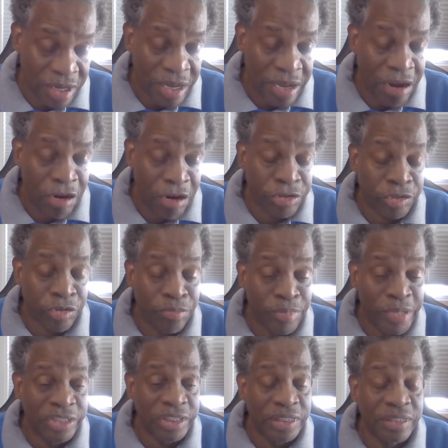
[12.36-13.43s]
uh, article
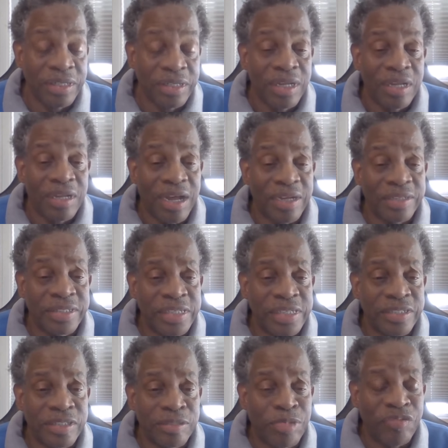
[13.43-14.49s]
mentioned, uh,
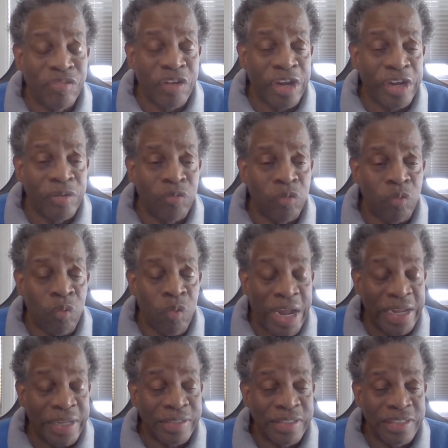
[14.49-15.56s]
tends to be very
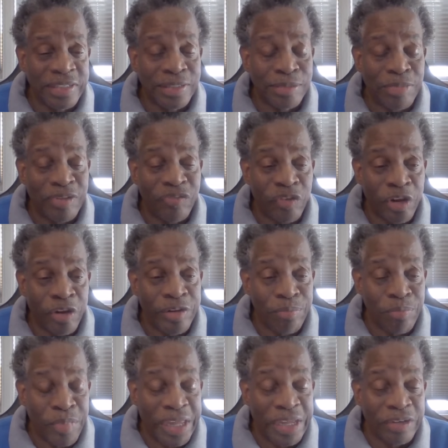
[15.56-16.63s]
white, tends to be very
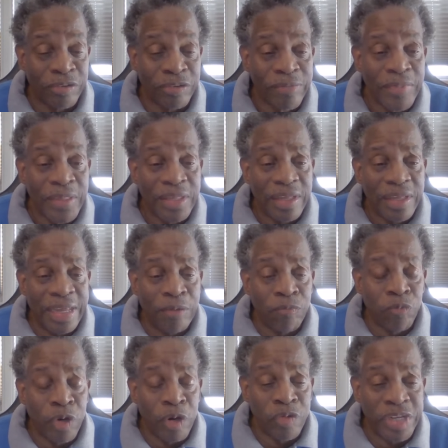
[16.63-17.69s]
male. And
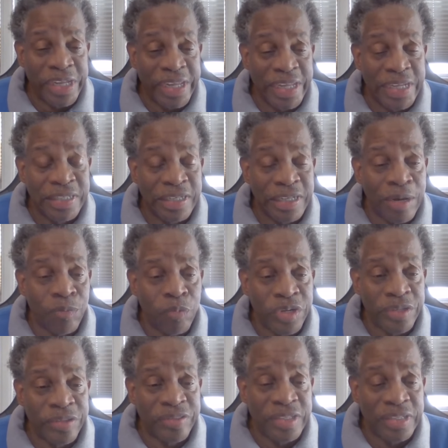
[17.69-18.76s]
what we end up
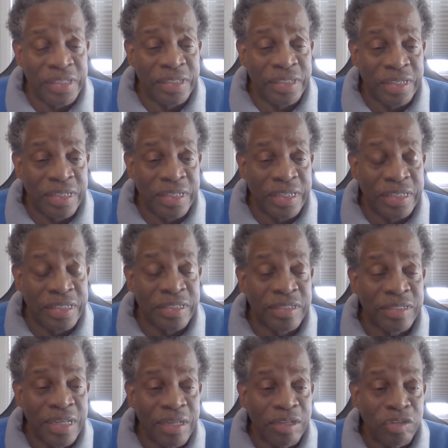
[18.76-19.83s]
with then is
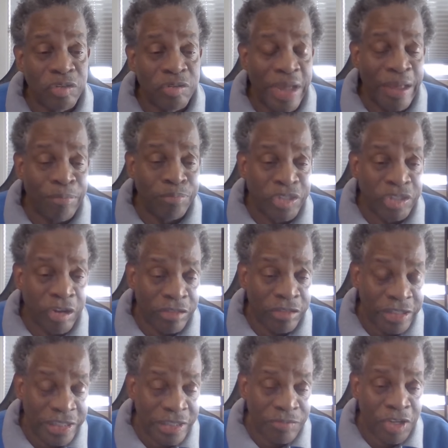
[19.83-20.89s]
you have
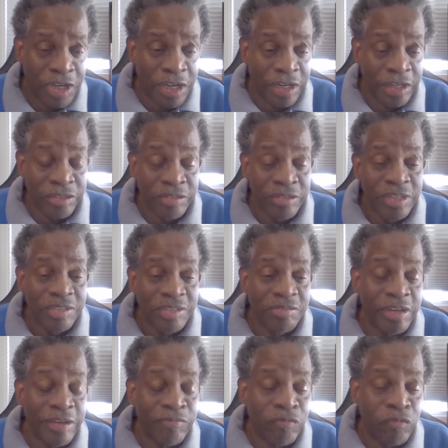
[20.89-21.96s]
journalists of color,
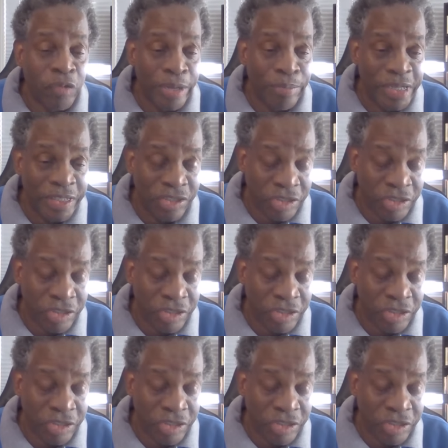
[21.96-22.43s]
you have women